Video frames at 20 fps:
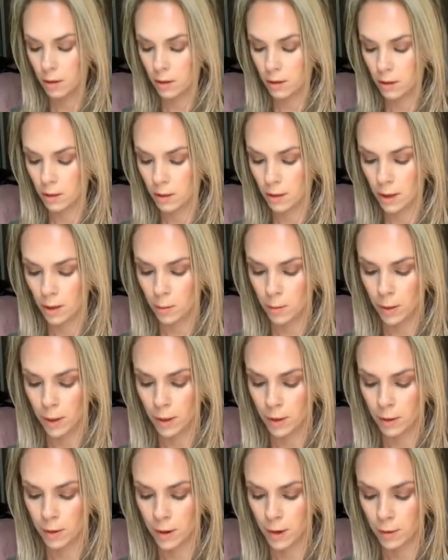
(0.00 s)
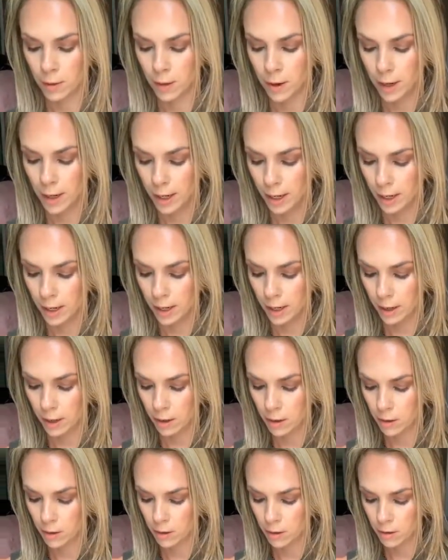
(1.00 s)
That way you're not creating any
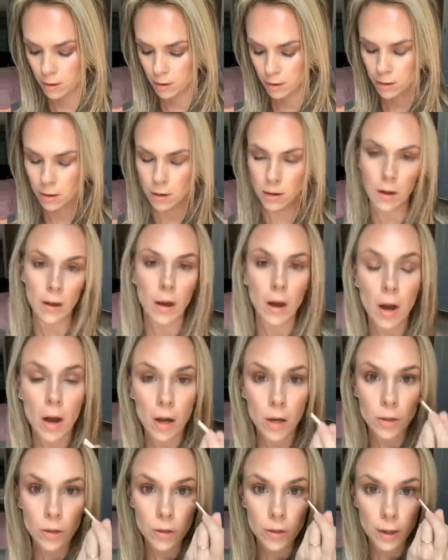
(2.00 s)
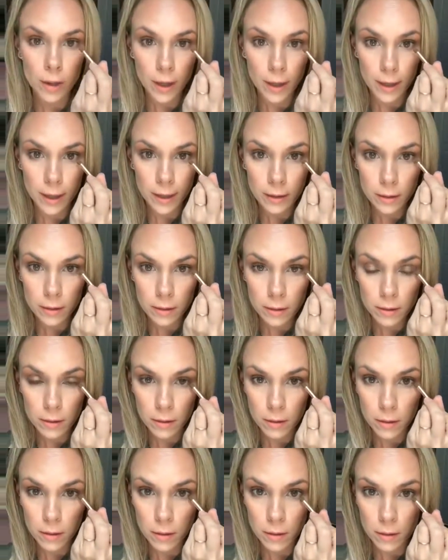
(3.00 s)
harsh lines.
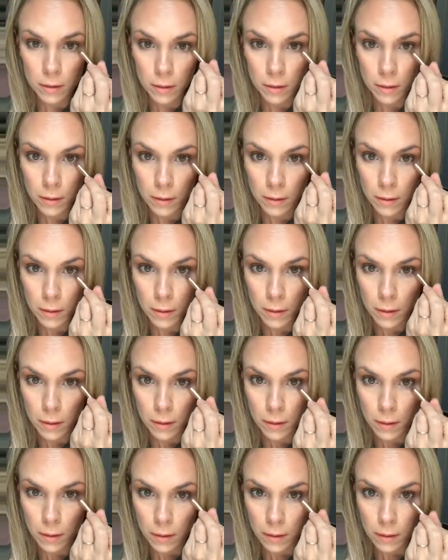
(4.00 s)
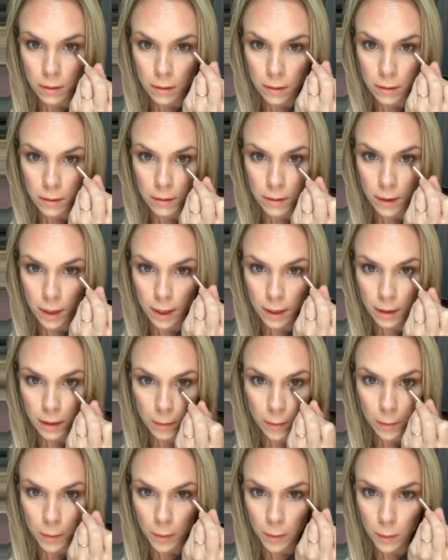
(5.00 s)
It's exactly
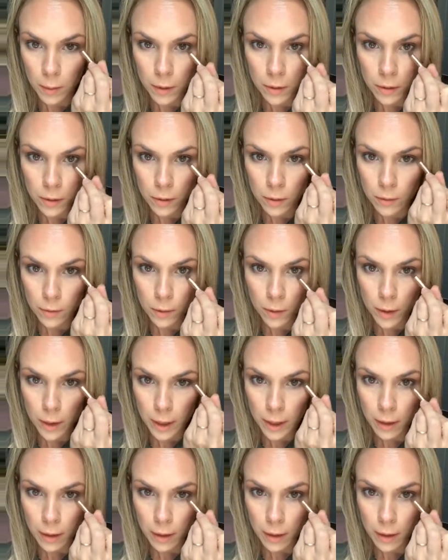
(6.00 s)
what we want to avoid.